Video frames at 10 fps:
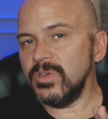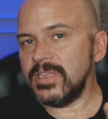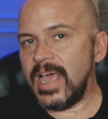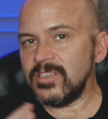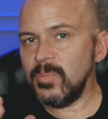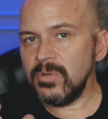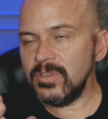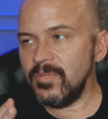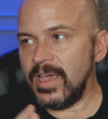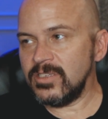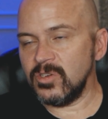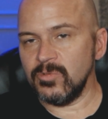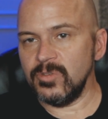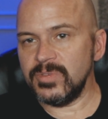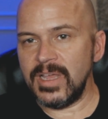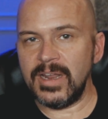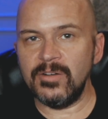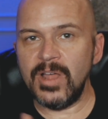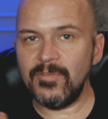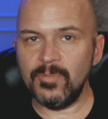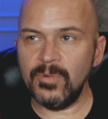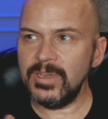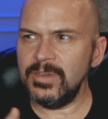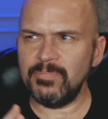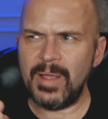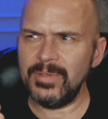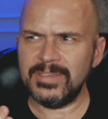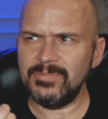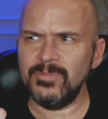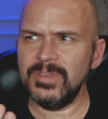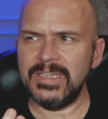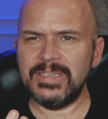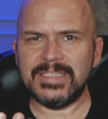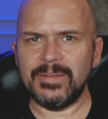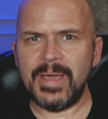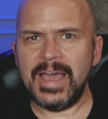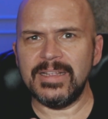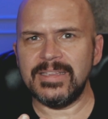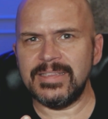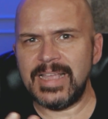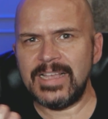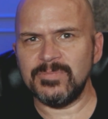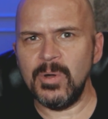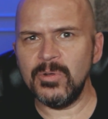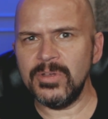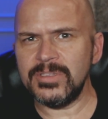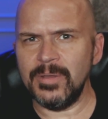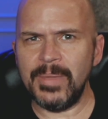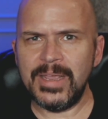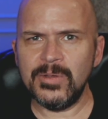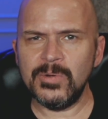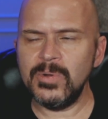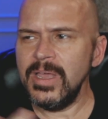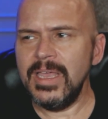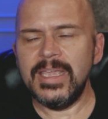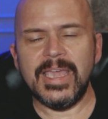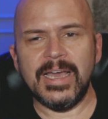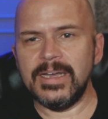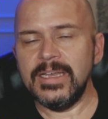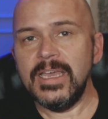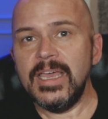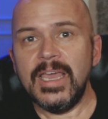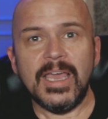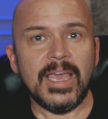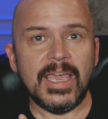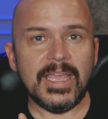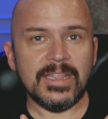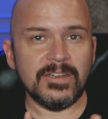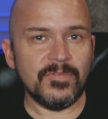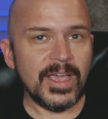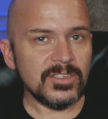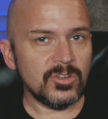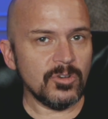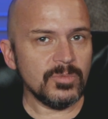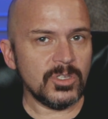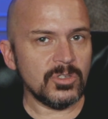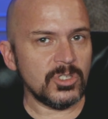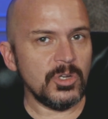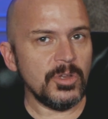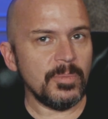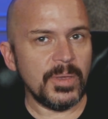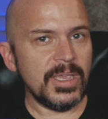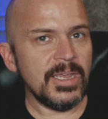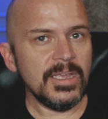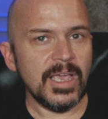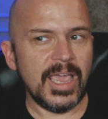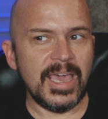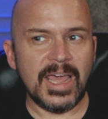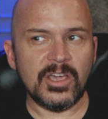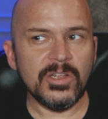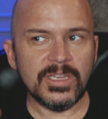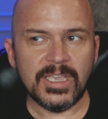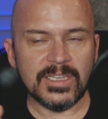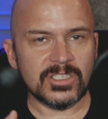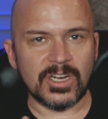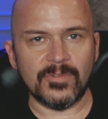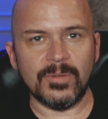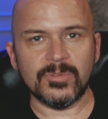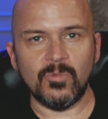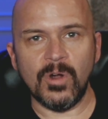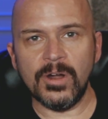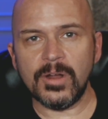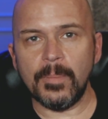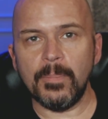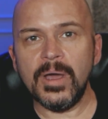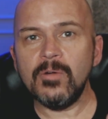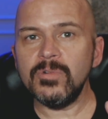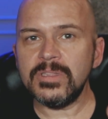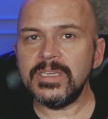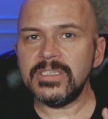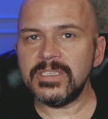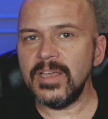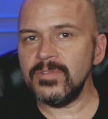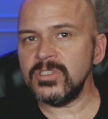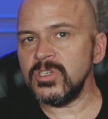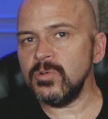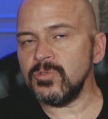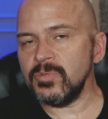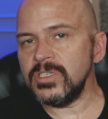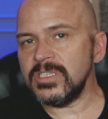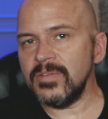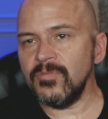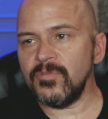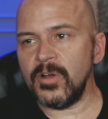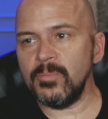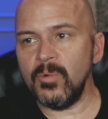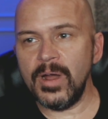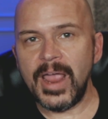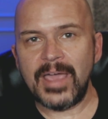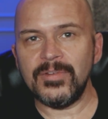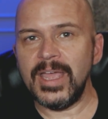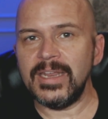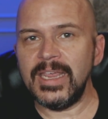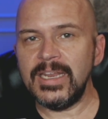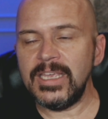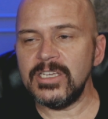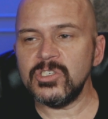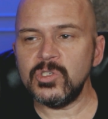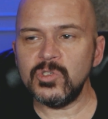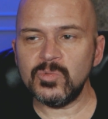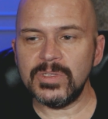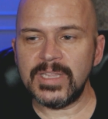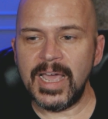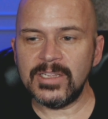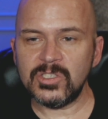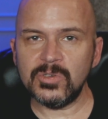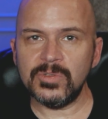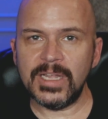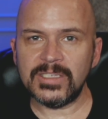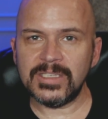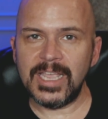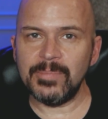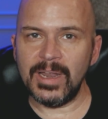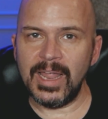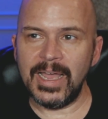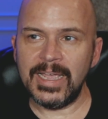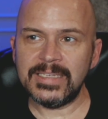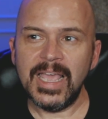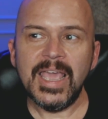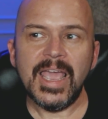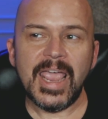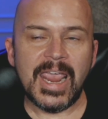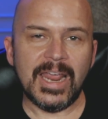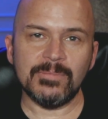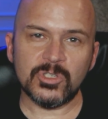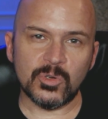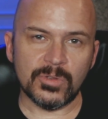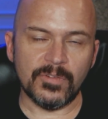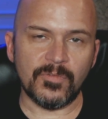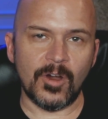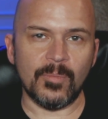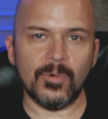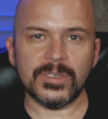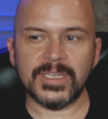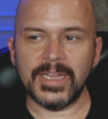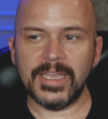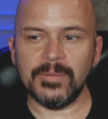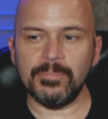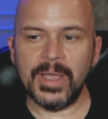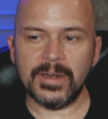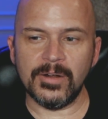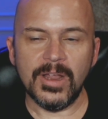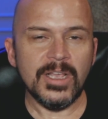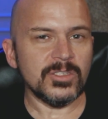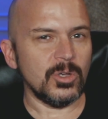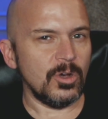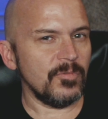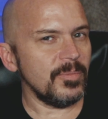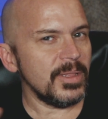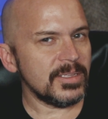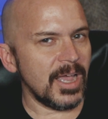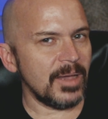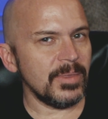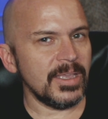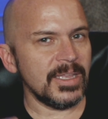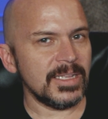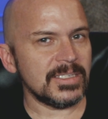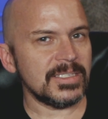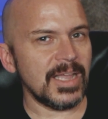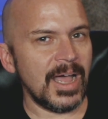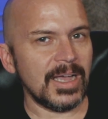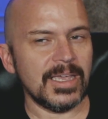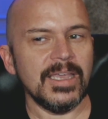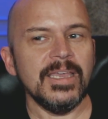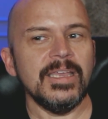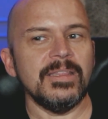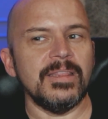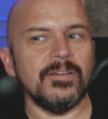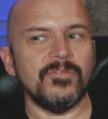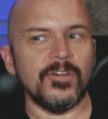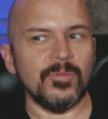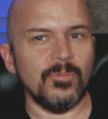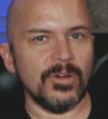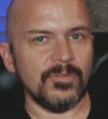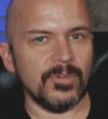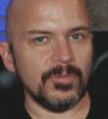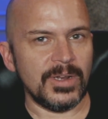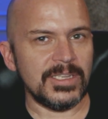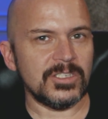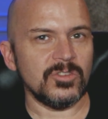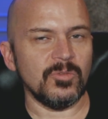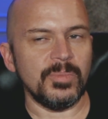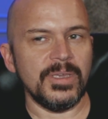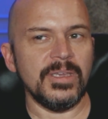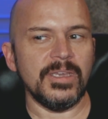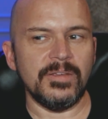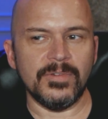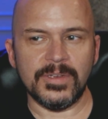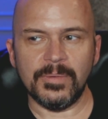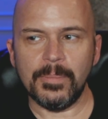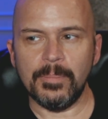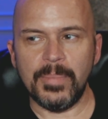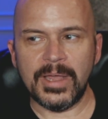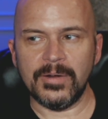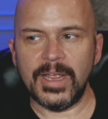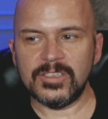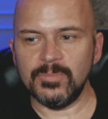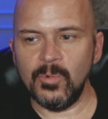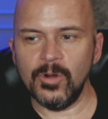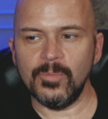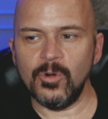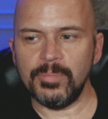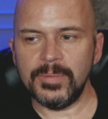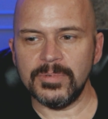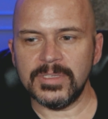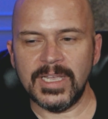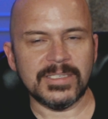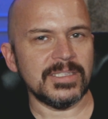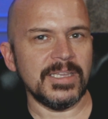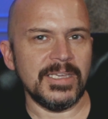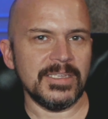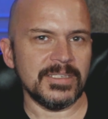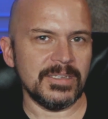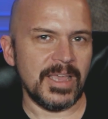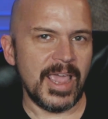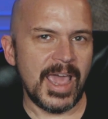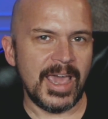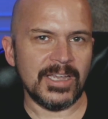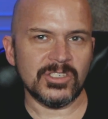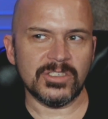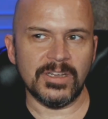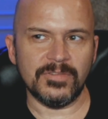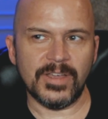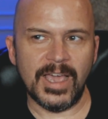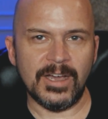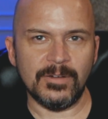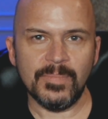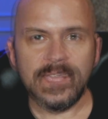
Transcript: Tasmota device groups. Now, not everyone probably, well, it was Tasmota, Tomato, yeah. The device groups uses UDP, and I couldn't get several of them to work, but with the 7037 firmware, I haven't had any issues with that, so that's stabilized, and I'm sure the firmware is going to get better, so hopefully by the time they get in stock, the firmware releases will be even better as more and more people test things and they hash stuff out.